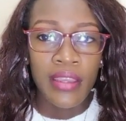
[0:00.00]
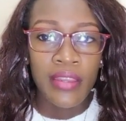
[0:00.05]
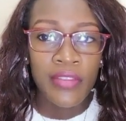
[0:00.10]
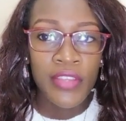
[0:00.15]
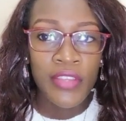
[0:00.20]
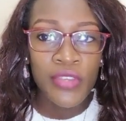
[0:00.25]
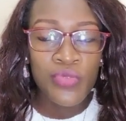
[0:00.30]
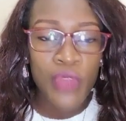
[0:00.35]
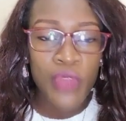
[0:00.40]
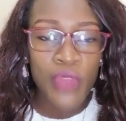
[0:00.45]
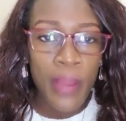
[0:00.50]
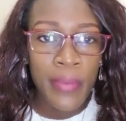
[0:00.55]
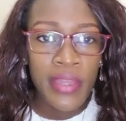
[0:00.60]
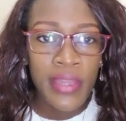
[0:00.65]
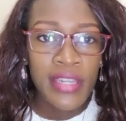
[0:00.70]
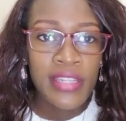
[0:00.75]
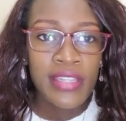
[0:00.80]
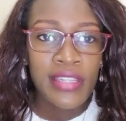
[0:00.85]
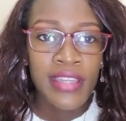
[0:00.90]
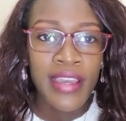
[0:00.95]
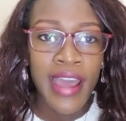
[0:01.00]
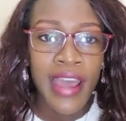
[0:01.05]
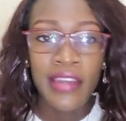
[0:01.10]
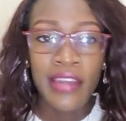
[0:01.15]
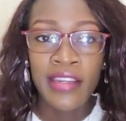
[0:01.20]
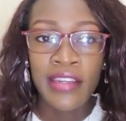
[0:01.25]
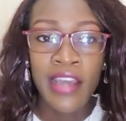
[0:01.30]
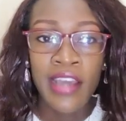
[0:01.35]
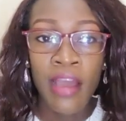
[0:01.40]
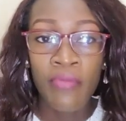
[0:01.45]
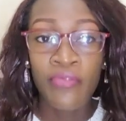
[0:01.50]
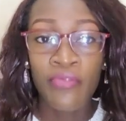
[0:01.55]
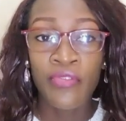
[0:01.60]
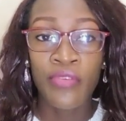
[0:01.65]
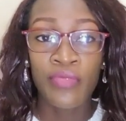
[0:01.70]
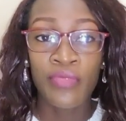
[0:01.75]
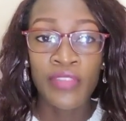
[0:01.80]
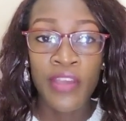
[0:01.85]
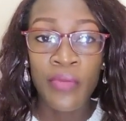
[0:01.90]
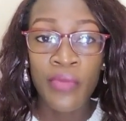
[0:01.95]
this rabbit had come
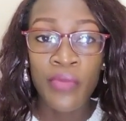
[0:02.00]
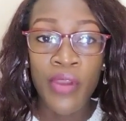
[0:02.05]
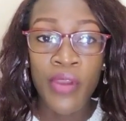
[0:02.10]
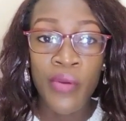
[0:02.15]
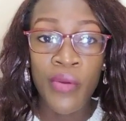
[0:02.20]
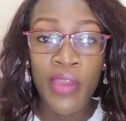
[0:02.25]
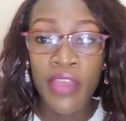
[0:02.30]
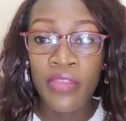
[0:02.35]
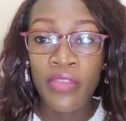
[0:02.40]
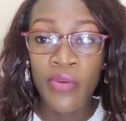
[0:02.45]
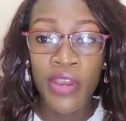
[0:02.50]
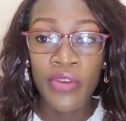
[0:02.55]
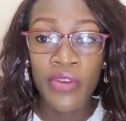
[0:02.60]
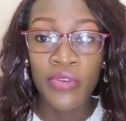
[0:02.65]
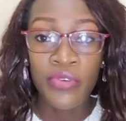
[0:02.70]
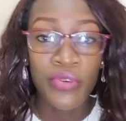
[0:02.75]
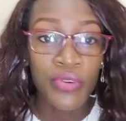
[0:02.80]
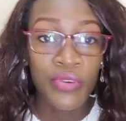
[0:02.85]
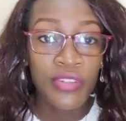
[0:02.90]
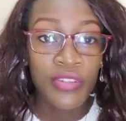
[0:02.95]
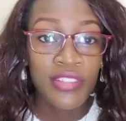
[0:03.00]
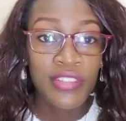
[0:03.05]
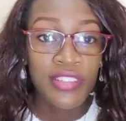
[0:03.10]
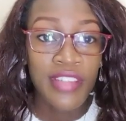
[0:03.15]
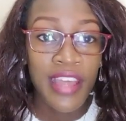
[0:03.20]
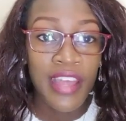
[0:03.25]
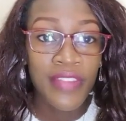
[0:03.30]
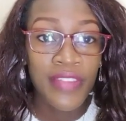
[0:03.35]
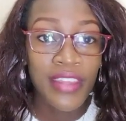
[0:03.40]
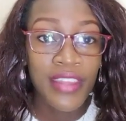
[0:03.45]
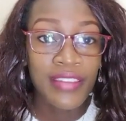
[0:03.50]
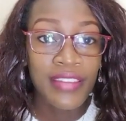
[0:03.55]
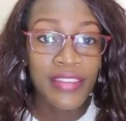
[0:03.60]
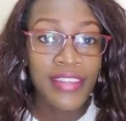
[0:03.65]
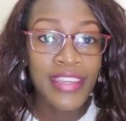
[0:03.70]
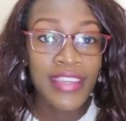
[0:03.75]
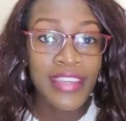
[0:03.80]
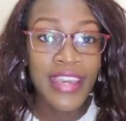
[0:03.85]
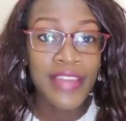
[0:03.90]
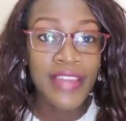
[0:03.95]
from somewhere where there were no dogs, and then
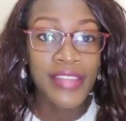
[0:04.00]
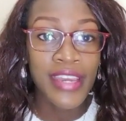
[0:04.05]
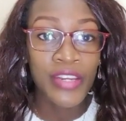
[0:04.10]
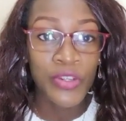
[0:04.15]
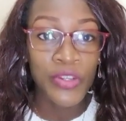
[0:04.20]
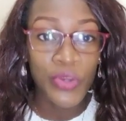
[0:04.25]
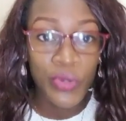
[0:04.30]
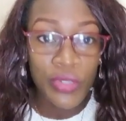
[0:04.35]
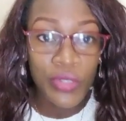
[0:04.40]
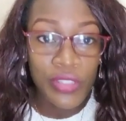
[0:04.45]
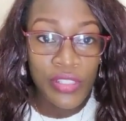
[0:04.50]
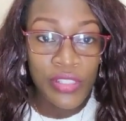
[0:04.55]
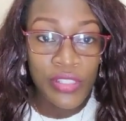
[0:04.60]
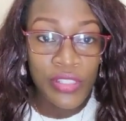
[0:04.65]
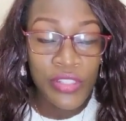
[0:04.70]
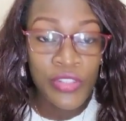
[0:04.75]
here there are dogs.